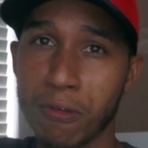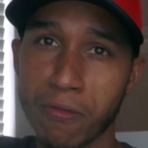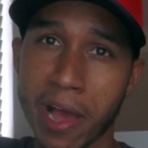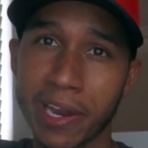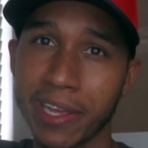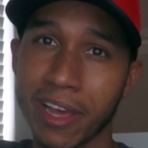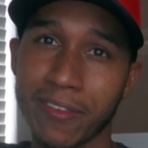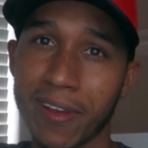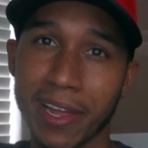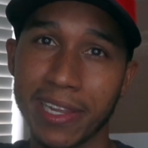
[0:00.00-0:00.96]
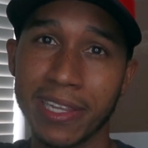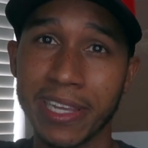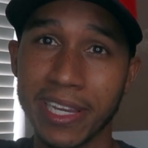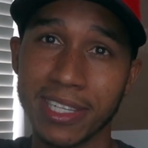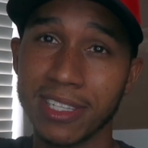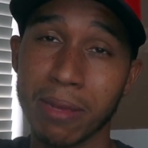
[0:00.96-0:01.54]
I finally
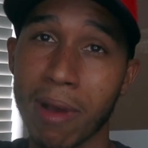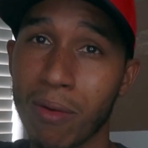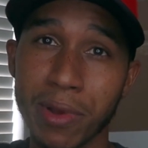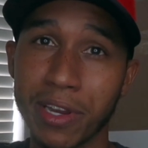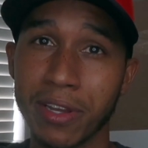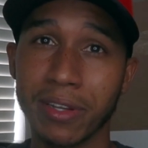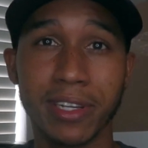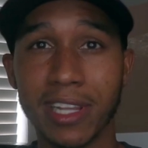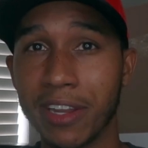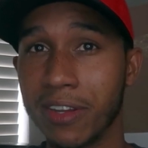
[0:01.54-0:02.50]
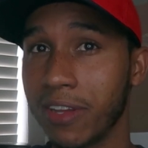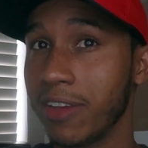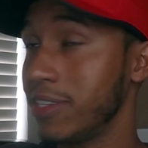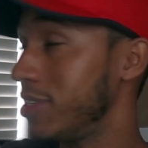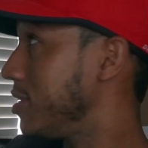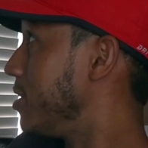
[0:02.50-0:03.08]
get to see my window, because I know y'all
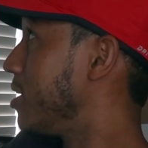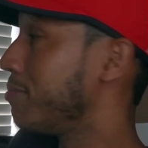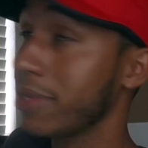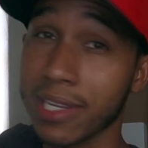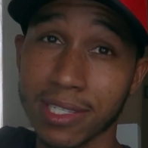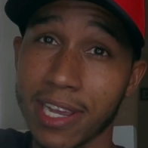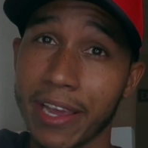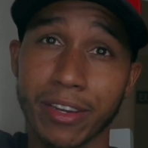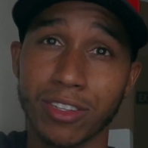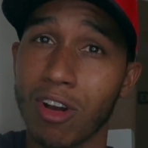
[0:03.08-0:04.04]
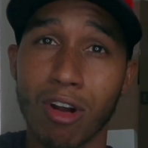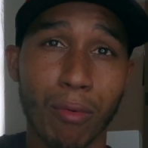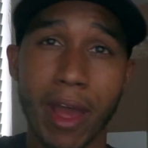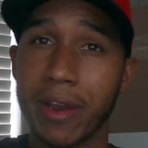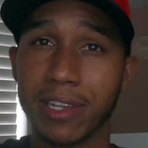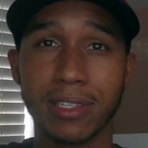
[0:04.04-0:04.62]
used to see nothing but containers all
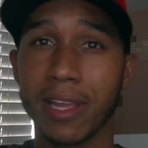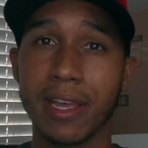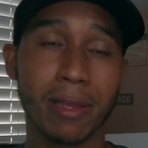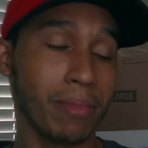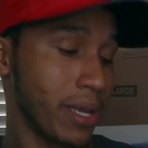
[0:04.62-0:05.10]
around this thing.